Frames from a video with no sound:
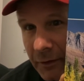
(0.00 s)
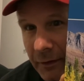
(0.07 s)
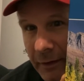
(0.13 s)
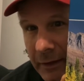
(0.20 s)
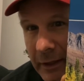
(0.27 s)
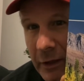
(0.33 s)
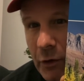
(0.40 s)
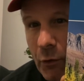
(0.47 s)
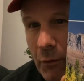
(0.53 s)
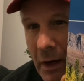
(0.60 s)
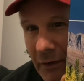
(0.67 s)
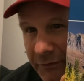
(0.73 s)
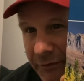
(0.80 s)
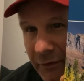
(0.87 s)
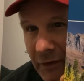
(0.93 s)
He'd go
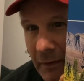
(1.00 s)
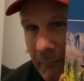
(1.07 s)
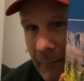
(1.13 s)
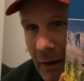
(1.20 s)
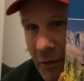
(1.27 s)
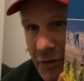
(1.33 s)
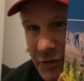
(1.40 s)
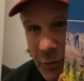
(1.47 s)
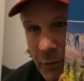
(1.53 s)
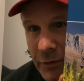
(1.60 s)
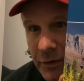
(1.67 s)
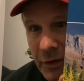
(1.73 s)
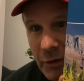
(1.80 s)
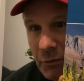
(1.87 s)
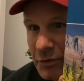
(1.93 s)
out there in the mountains when
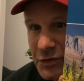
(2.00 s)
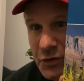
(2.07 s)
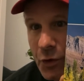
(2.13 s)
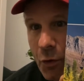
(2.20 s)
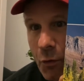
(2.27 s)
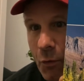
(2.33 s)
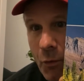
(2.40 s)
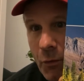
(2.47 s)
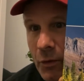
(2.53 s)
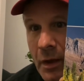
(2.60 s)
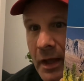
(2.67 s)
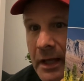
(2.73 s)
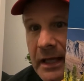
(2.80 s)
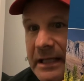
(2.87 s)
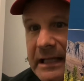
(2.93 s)
there was no,
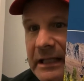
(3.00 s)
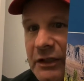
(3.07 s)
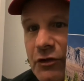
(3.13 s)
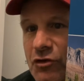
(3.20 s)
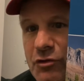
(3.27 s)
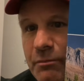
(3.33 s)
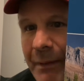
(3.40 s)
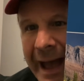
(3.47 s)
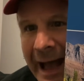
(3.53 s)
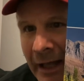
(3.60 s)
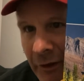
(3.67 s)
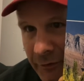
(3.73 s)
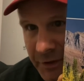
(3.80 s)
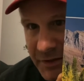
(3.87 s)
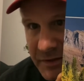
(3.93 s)
he didn't use
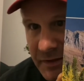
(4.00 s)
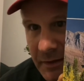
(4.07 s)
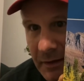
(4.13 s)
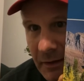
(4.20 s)
batteries.